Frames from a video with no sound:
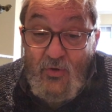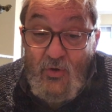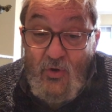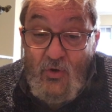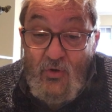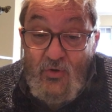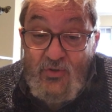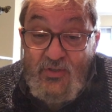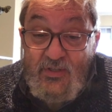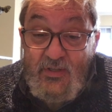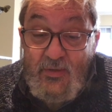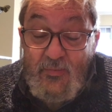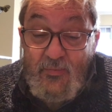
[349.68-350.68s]

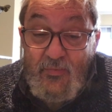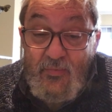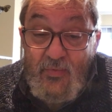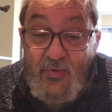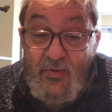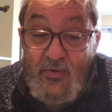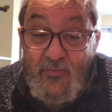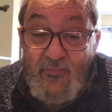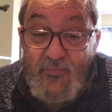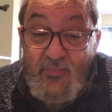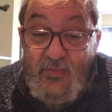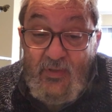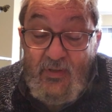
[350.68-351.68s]
because
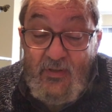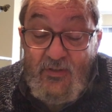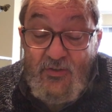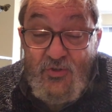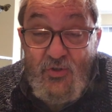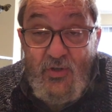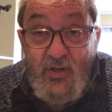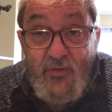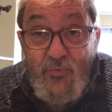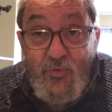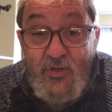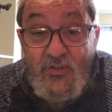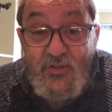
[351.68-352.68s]

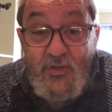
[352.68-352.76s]
should I,